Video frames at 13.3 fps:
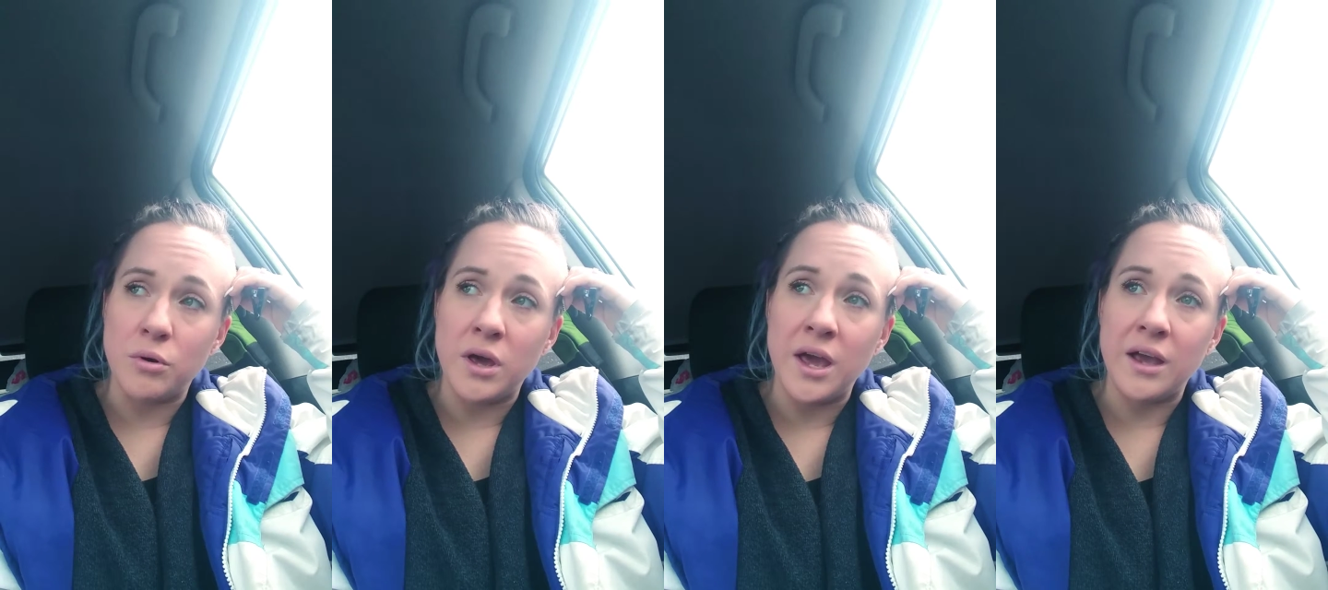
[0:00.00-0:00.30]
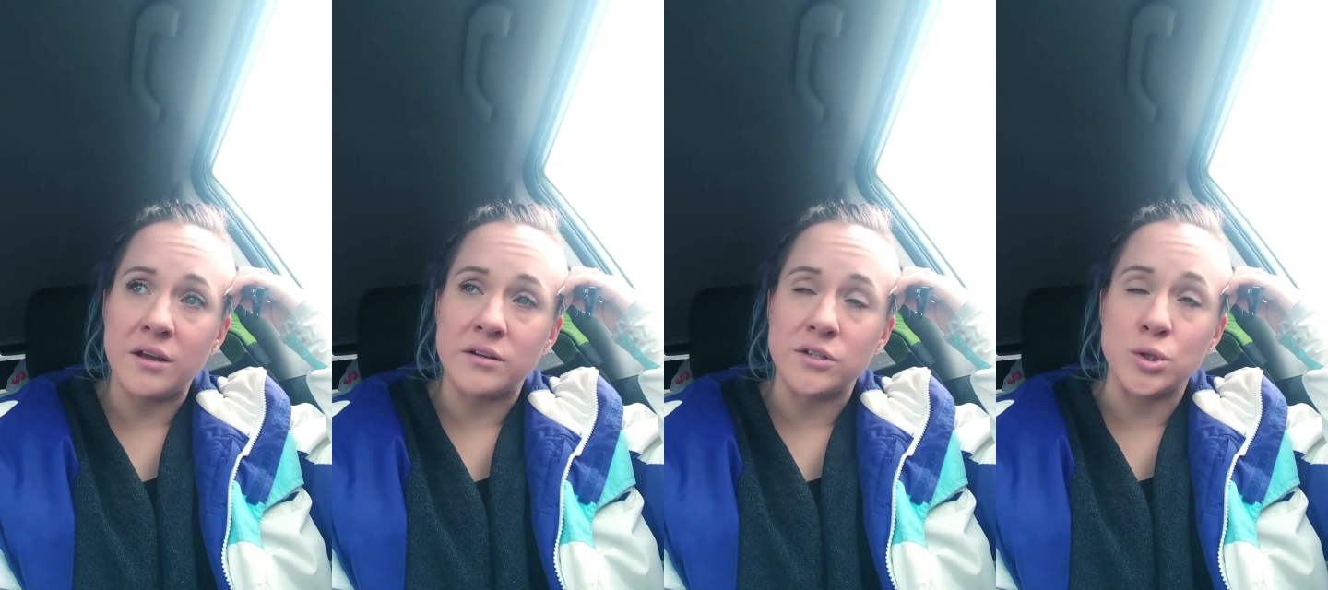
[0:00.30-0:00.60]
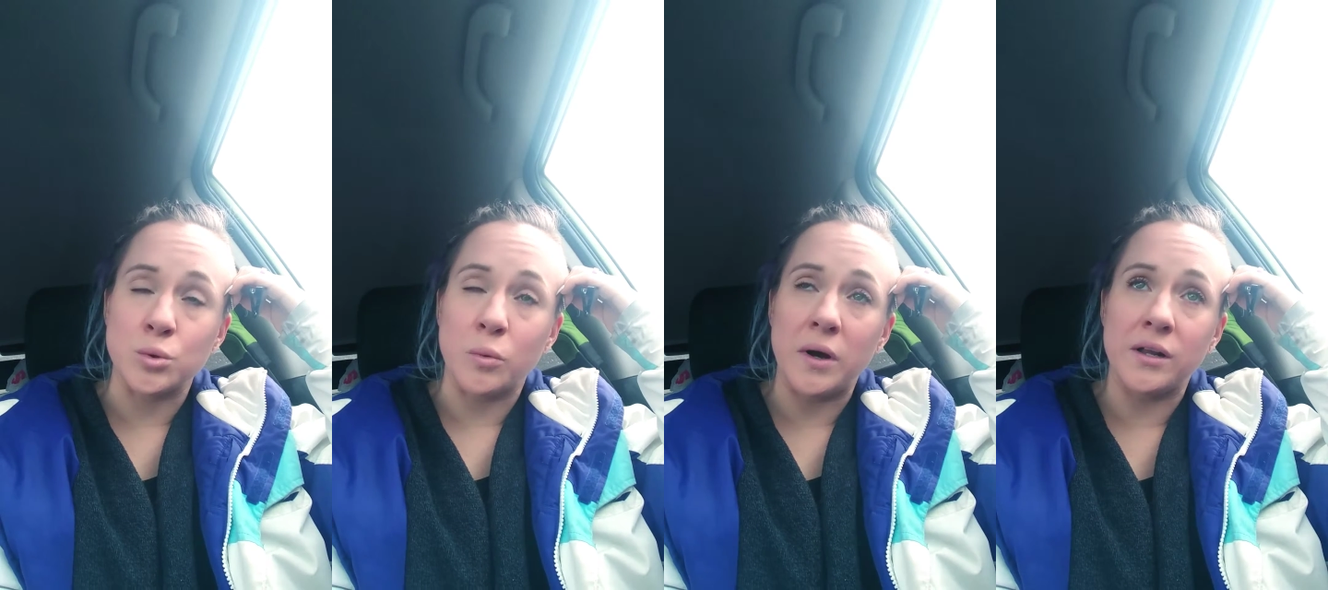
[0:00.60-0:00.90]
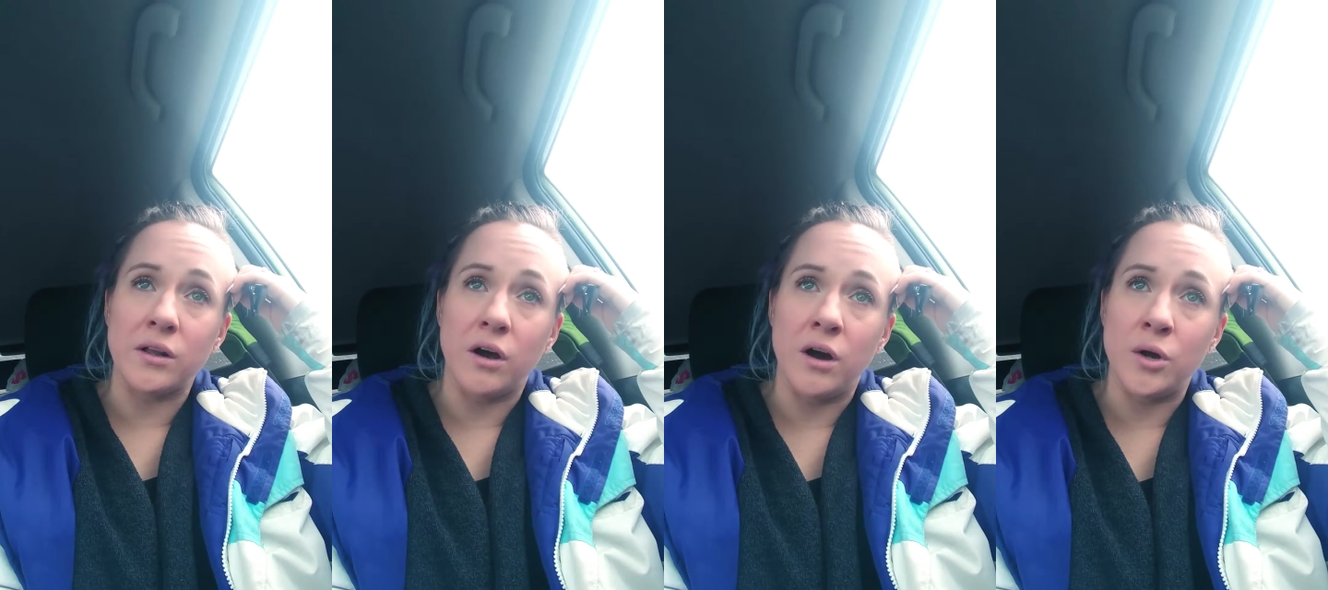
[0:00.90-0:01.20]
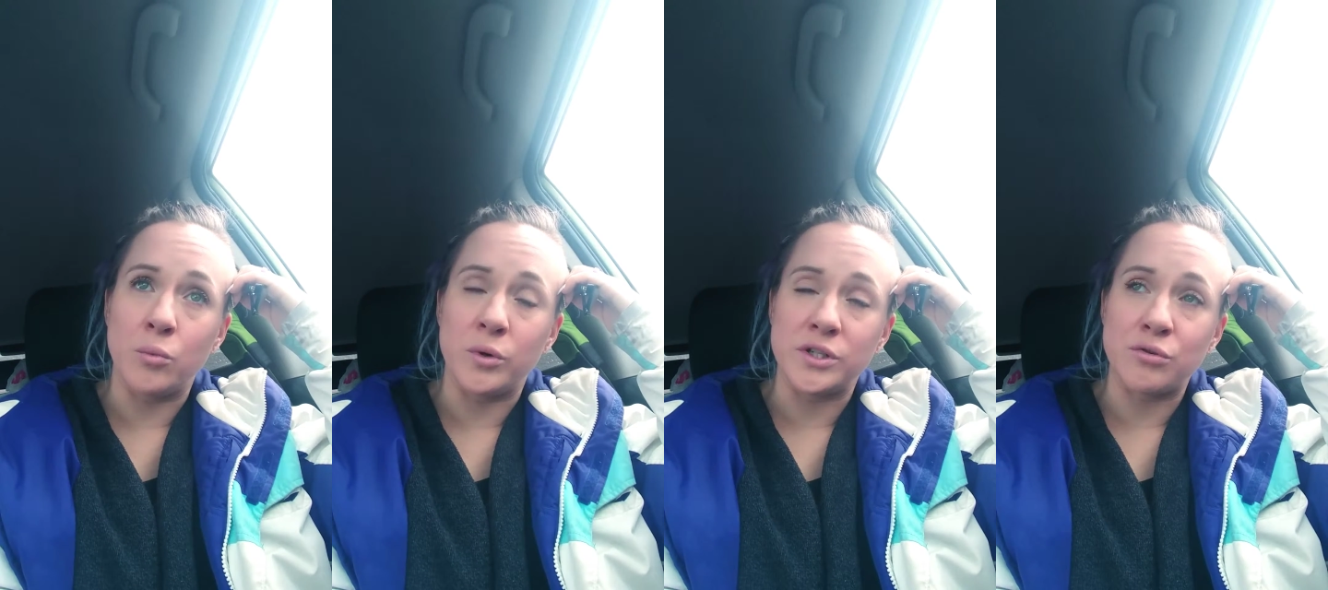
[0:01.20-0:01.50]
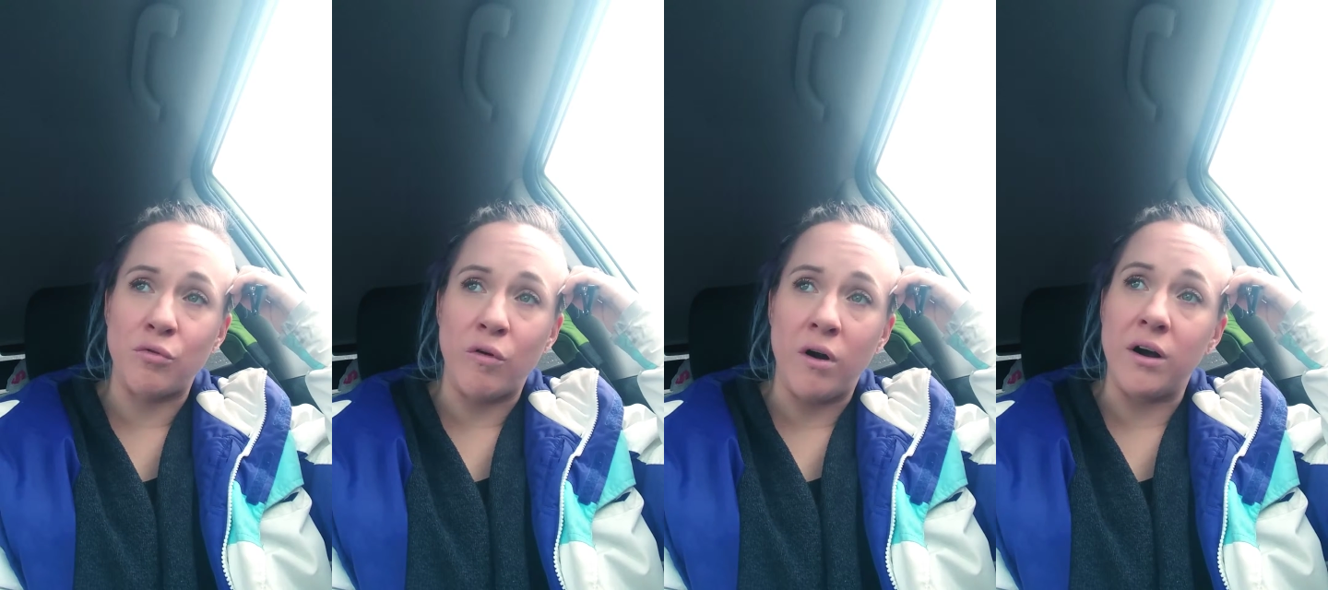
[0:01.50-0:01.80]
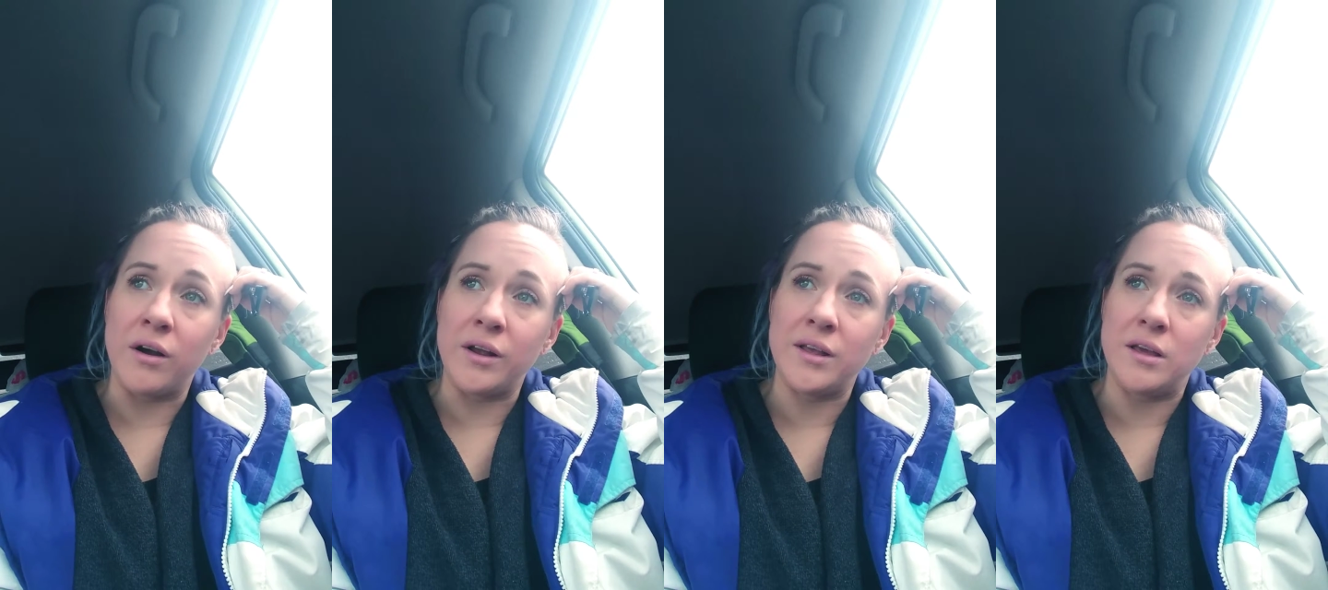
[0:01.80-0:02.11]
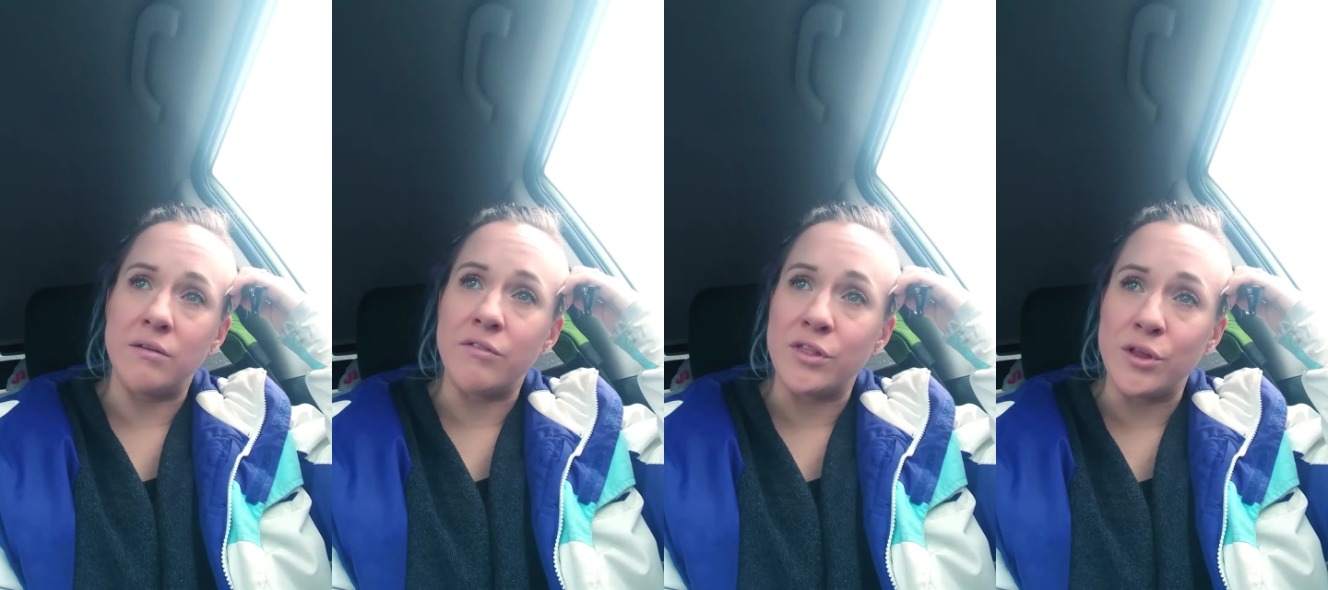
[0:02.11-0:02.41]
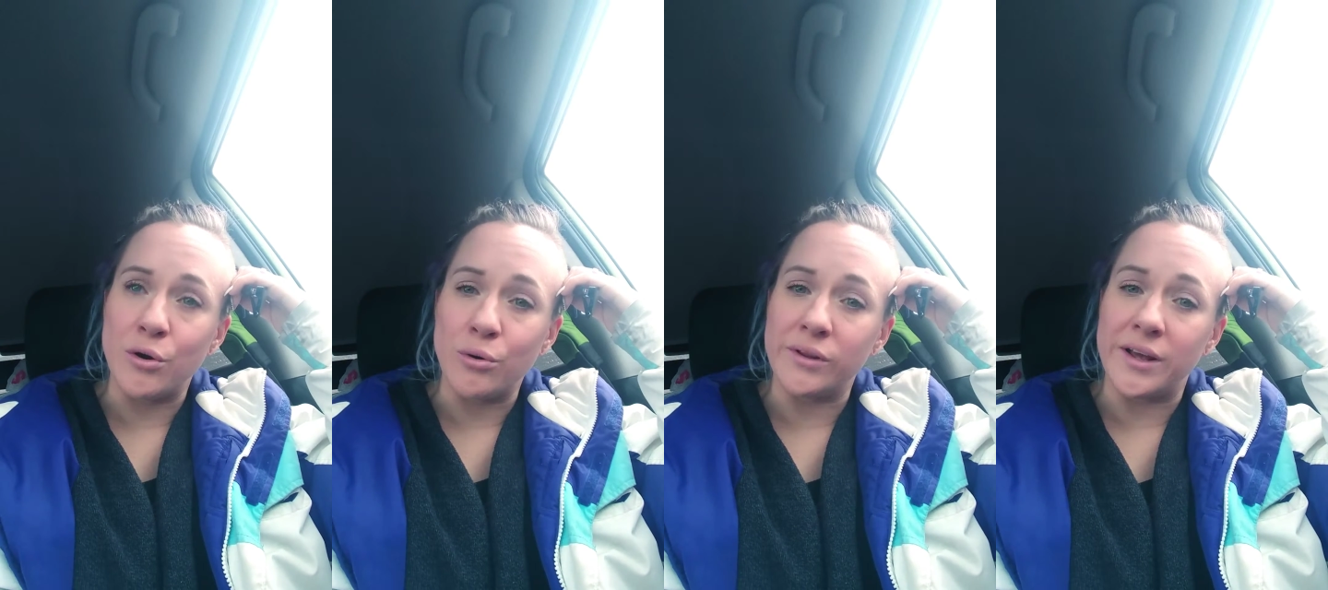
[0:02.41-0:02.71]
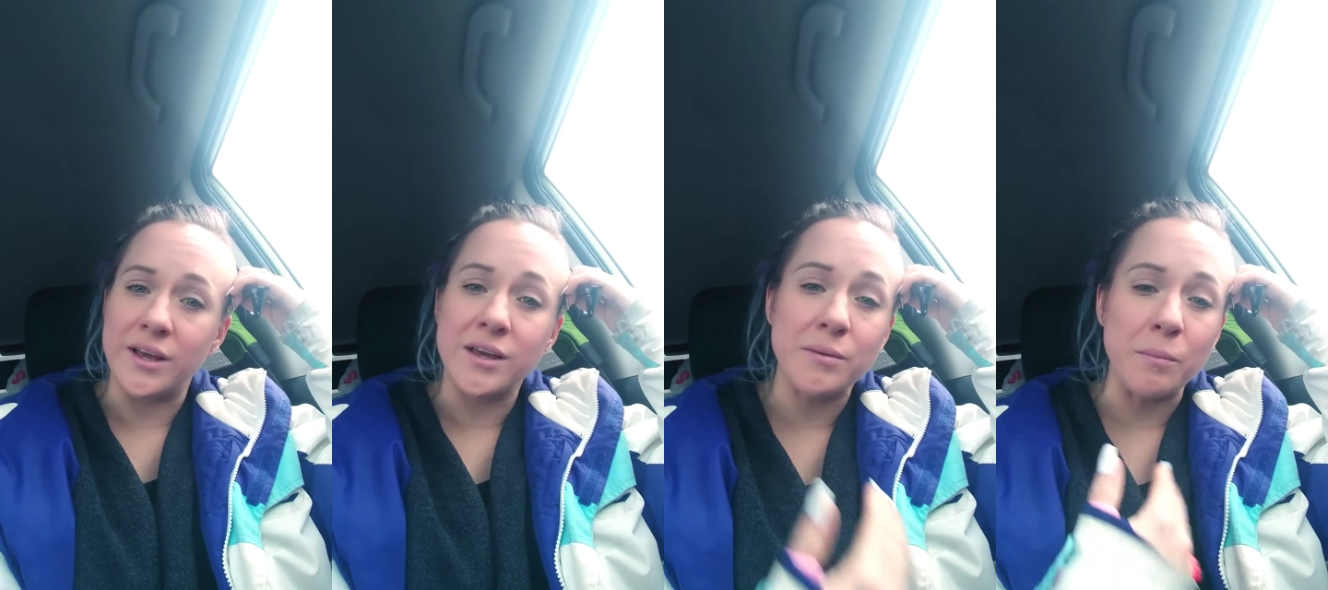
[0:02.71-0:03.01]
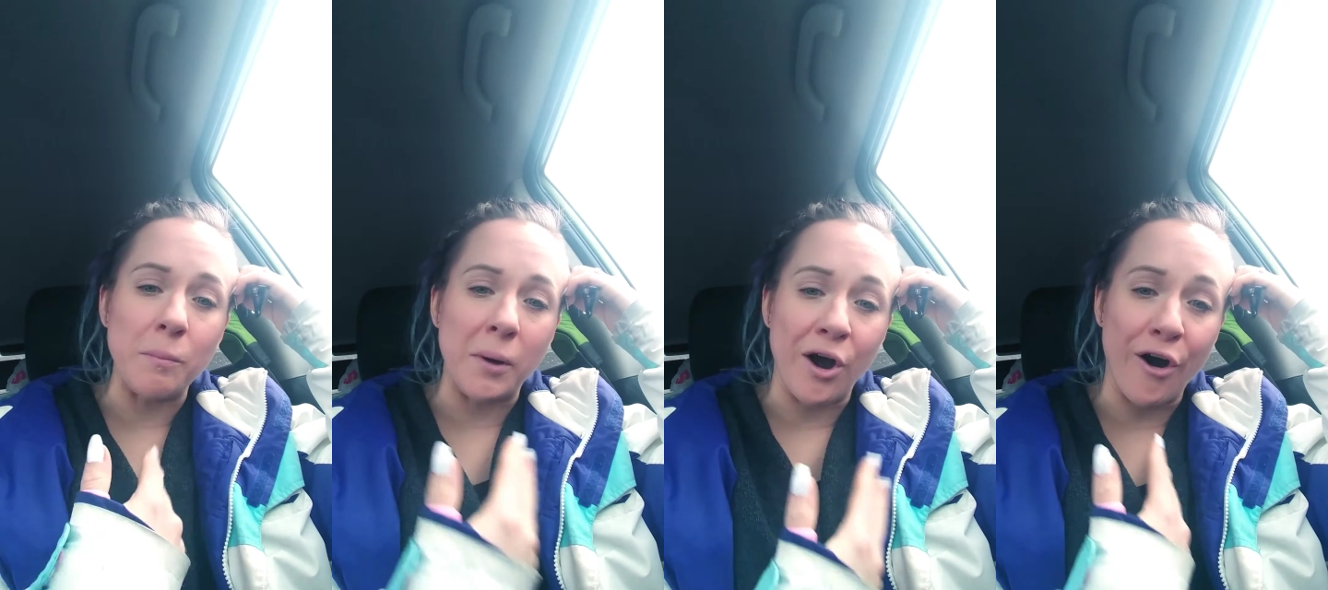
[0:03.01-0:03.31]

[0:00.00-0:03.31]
even though, like, my heart is heavy because